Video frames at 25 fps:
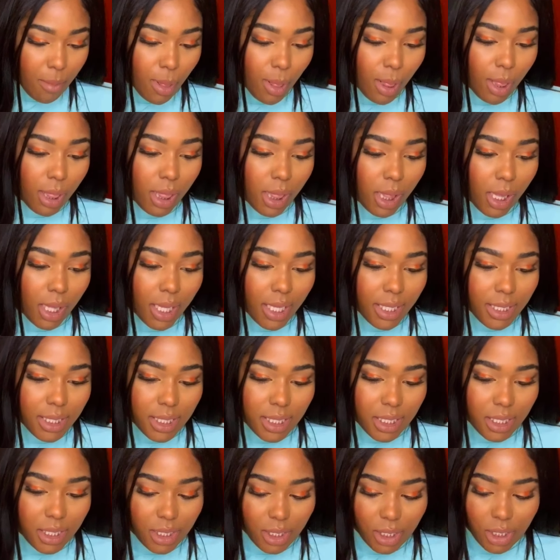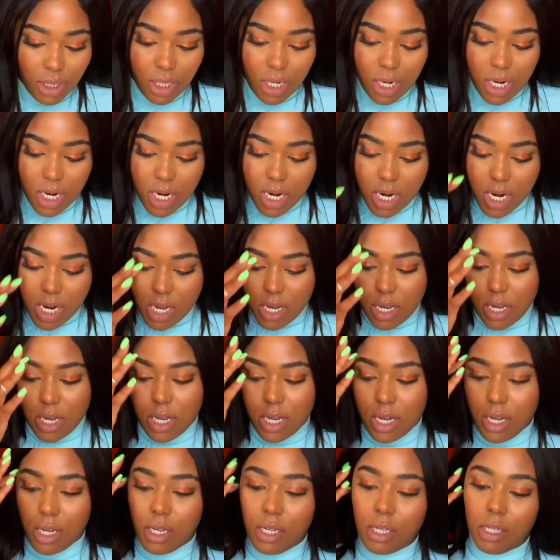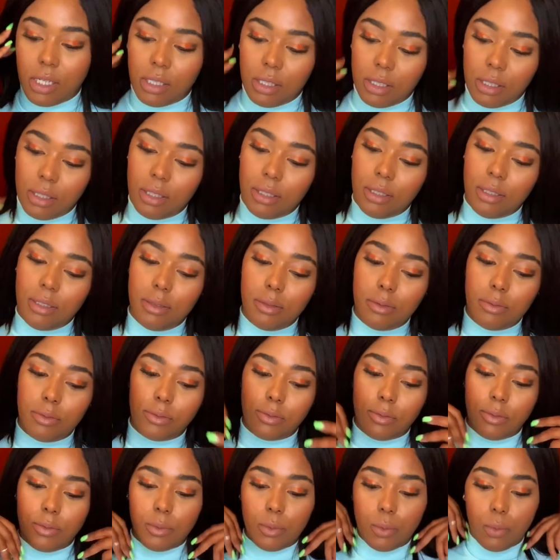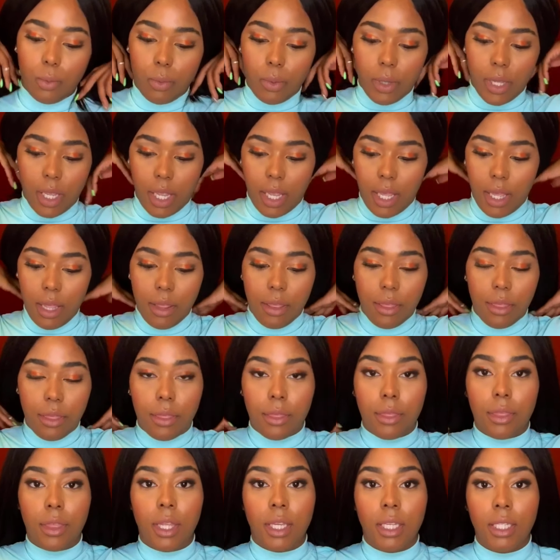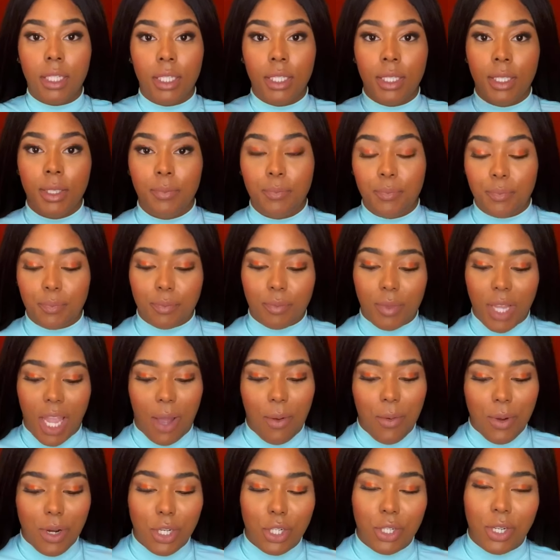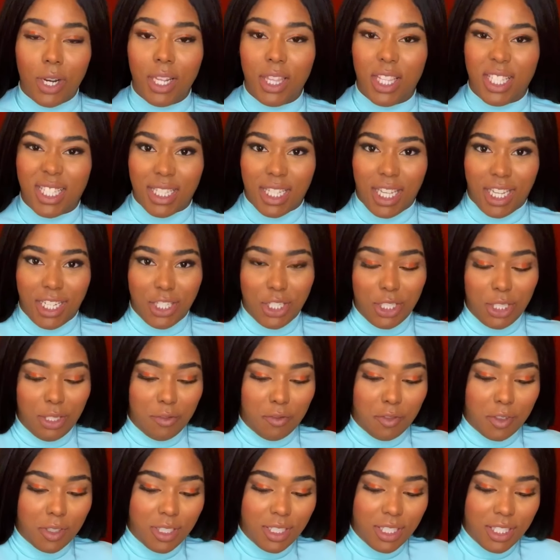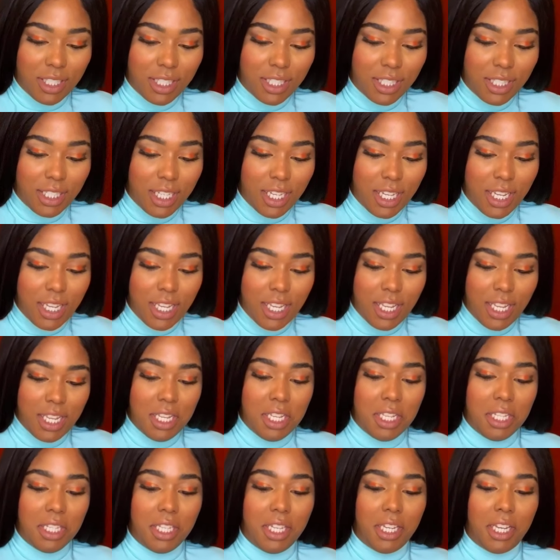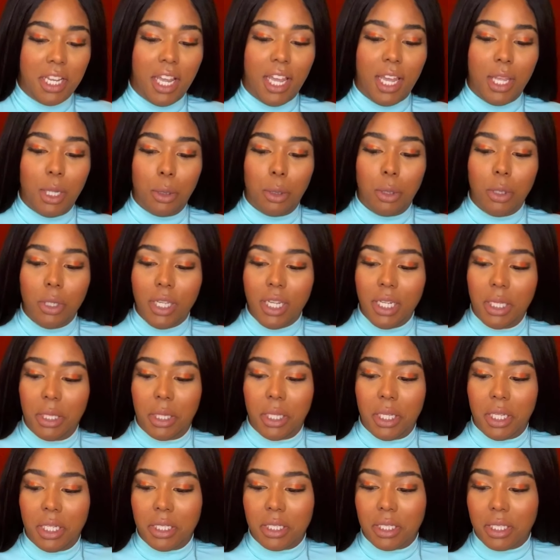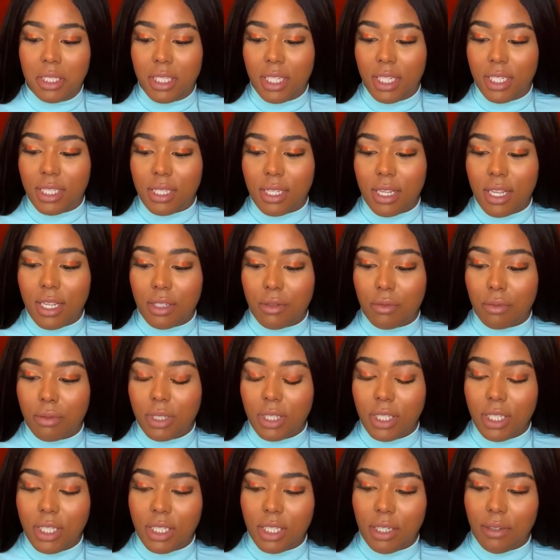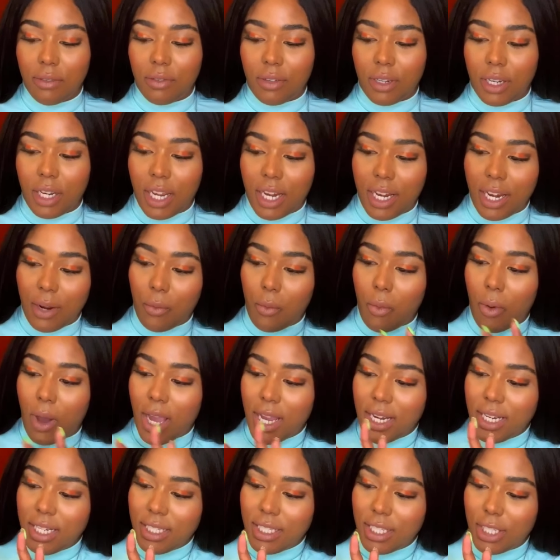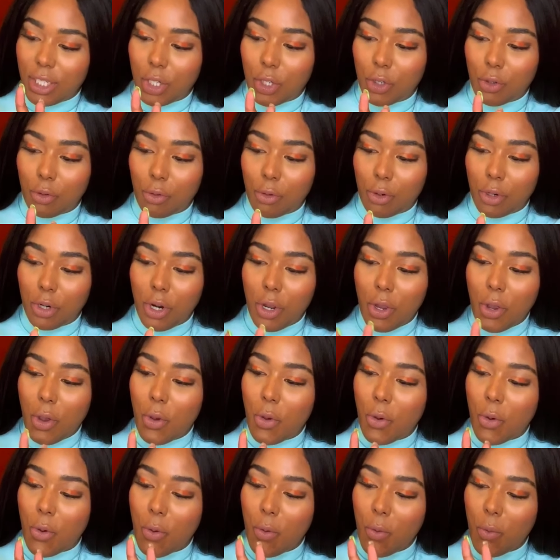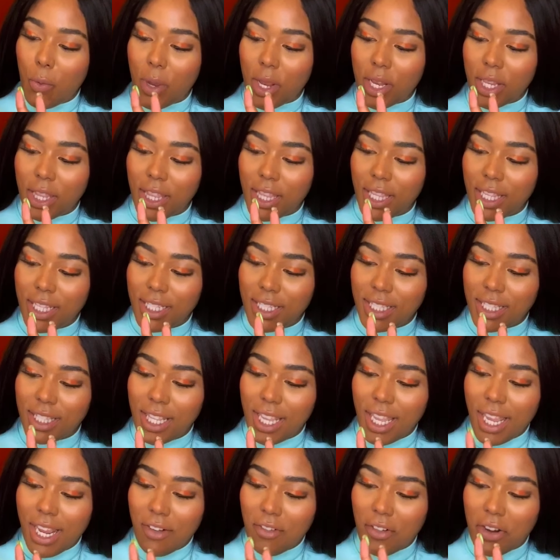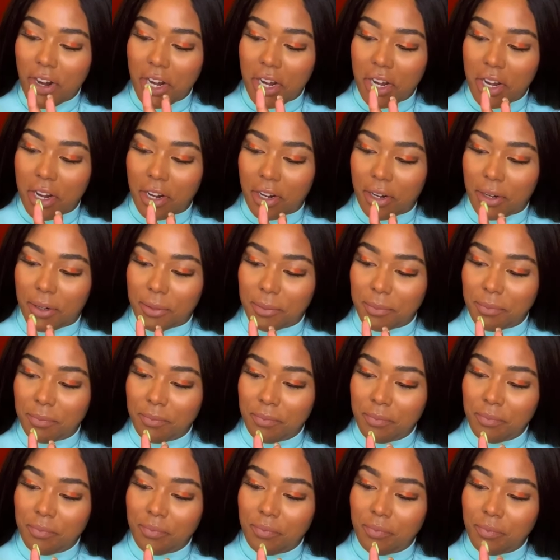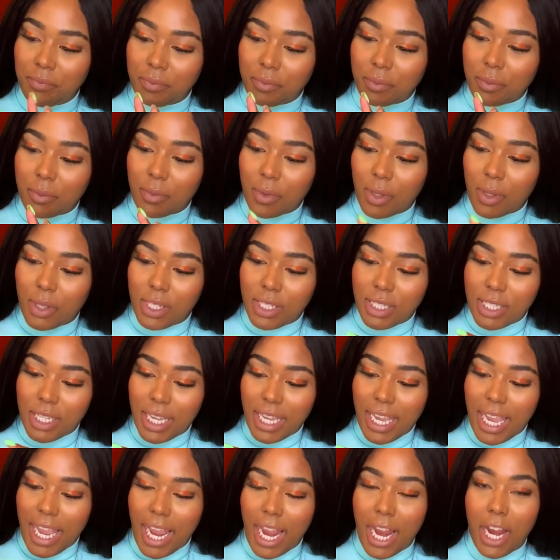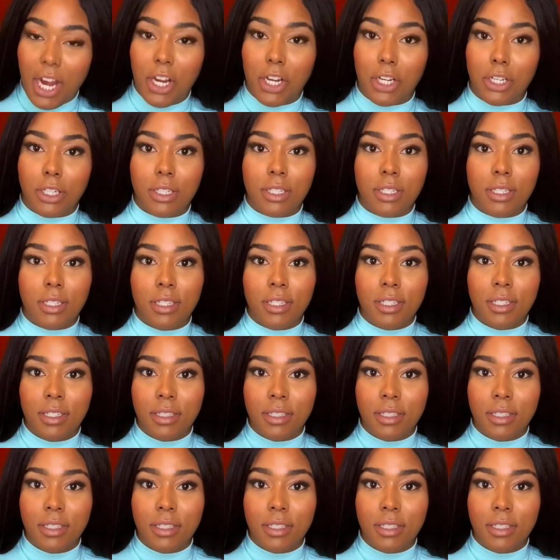let's start off with, I want to try this lychee first. Like, look at this. It's really different. And why does it grow with this thing right here? It's like hairs.